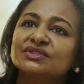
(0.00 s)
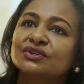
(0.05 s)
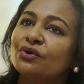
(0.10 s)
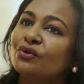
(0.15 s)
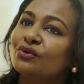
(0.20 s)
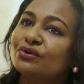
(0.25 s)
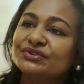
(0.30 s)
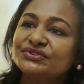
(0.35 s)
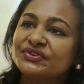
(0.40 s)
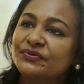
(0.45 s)

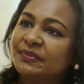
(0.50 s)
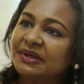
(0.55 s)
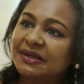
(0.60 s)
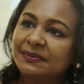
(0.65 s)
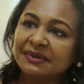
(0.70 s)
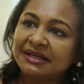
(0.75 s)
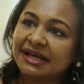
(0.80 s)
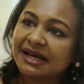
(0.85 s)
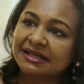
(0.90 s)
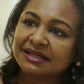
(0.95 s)
scores of
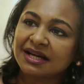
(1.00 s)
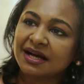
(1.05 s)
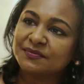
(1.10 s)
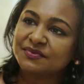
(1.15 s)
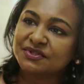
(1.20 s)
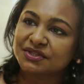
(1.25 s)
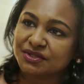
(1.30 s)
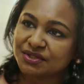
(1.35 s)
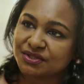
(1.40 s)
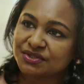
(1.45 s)
people had come
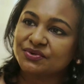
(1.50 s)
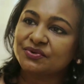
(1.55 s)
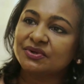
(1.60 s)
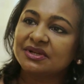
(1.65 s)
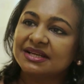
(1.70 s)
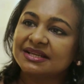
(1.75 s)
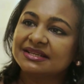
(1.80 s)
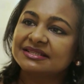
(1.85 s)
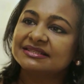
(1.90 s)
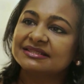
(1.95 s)
to
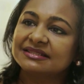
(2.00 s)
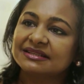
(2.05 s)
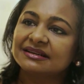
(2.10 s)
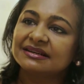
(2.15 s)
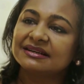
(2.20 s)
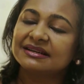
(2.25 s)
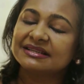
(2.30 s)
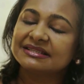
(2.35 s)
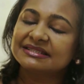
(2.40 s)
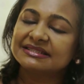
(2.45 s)
condole his
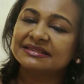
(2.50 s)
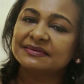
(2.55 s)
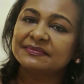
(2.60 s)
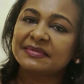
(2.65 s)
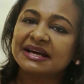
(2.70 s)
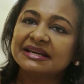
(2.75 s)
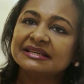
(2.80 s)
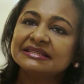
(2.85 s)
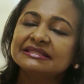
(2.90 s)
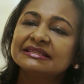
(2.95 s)

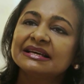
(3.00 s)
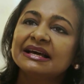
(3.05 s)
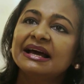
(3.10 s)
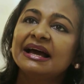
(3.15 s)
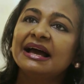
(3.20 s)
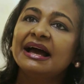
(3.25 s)
demise,